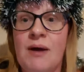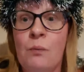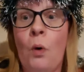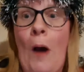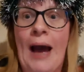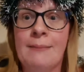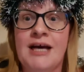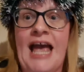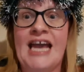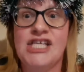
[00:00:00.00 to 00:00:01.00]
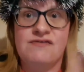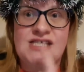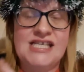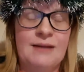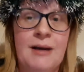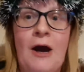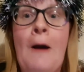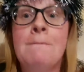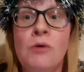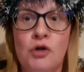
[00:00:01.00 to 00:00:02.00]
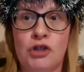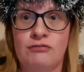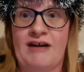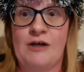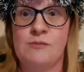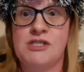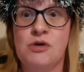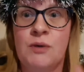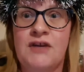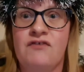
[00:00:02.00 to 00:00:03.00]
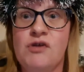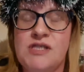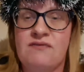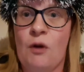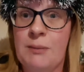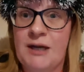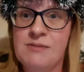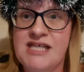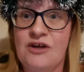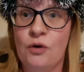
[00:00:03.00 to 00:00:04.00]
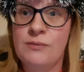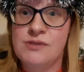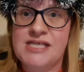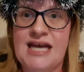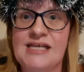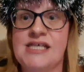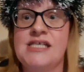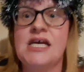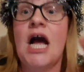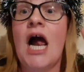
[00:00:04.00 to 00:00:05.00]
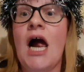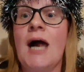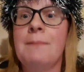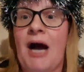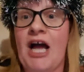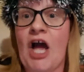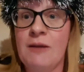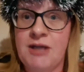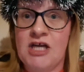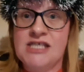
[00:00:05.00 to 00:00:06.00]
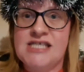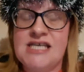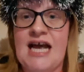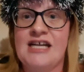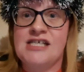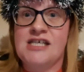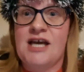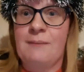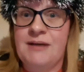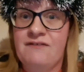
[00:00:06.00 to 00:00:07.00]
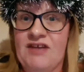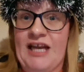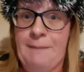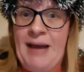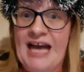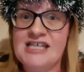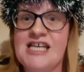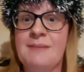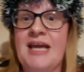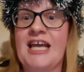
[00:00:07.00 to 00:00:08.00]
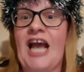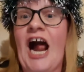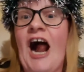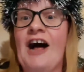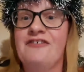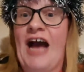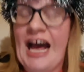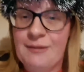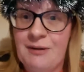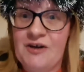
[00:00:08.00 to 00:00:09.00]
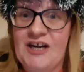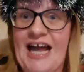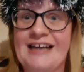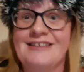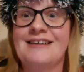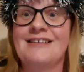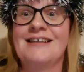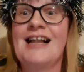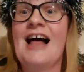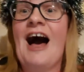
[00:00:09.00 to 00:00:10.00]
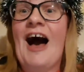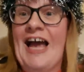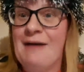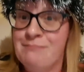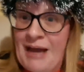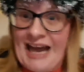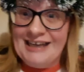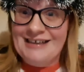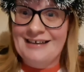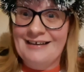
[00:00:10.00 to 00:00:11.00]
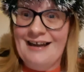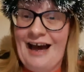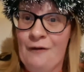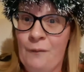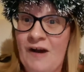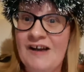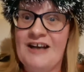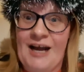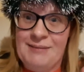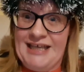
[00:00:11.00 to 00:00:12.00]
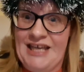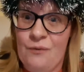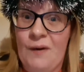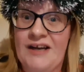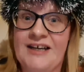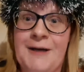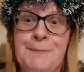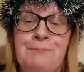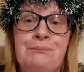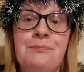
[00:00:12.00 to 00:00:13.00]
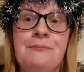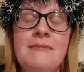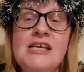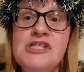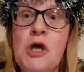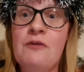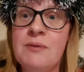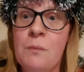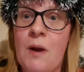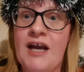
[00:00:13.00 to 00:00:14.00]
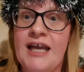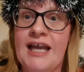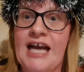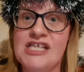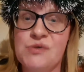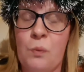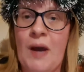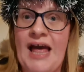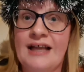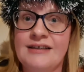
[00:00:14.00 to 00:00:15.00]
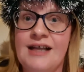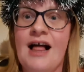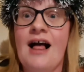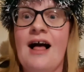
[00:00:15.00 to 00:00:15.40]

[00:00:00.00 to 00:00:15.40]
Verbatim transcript: my Warhammer Age of Sigmar Mortal Realms reviews have not been up to their normal standard. But I hope you understand I'm living in a pandemic. I've had a broken ankle. I am back at work. I'm a key worker. So I've been working as well.